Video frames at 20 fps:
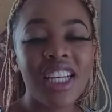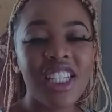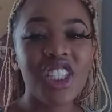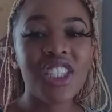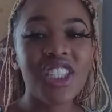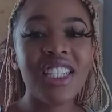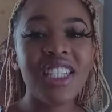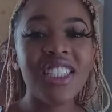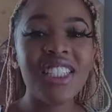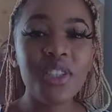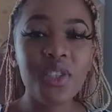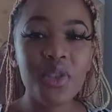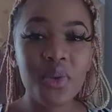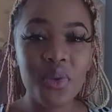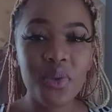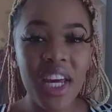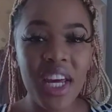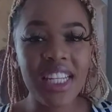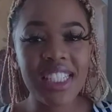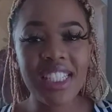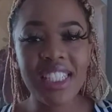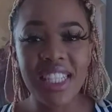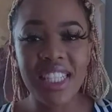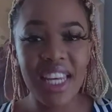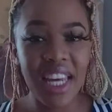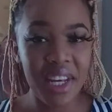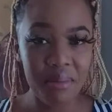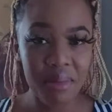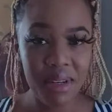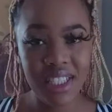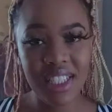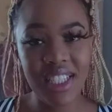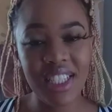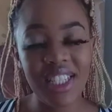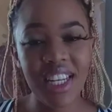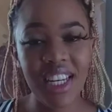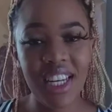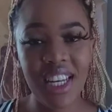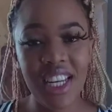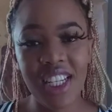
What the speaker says: she doesn't do entertainment.